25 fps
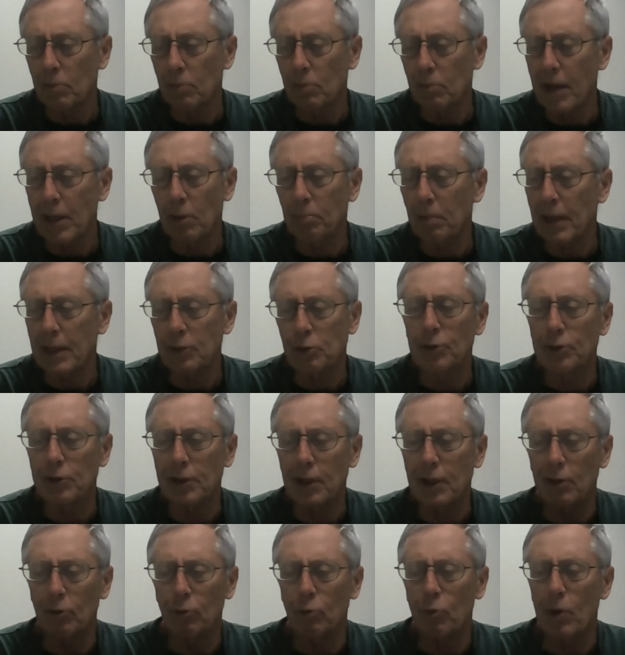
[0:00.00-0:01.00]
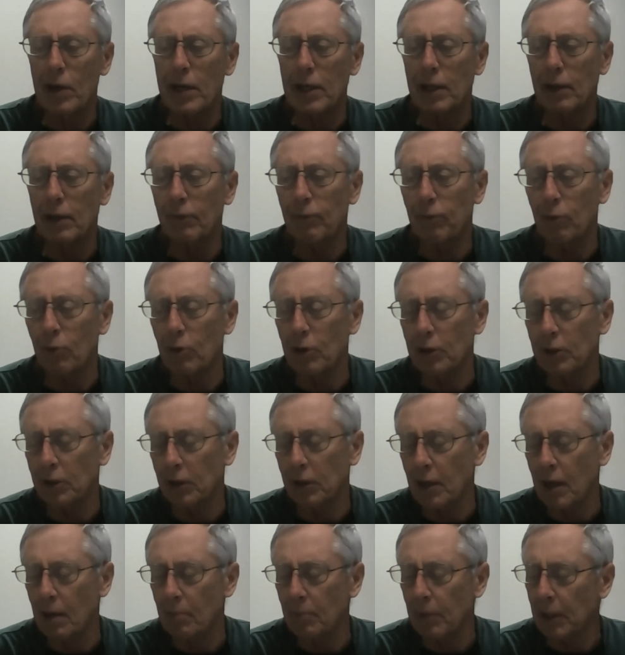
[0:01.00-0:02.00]
tomato plants, touch it now instead of waiting
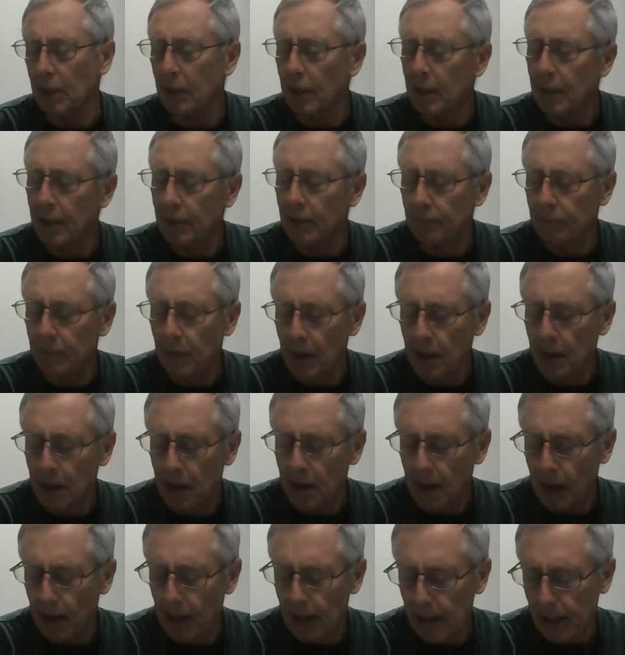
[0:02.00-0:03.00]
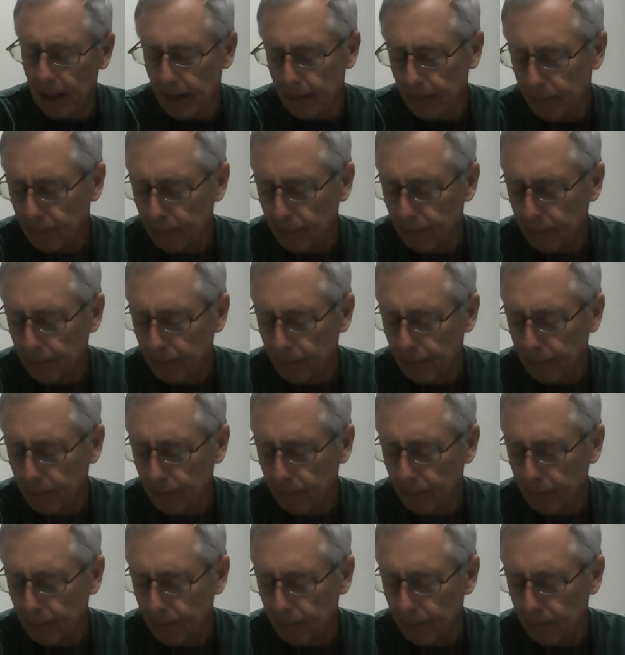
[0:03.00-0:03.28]
for it to come again. Uh,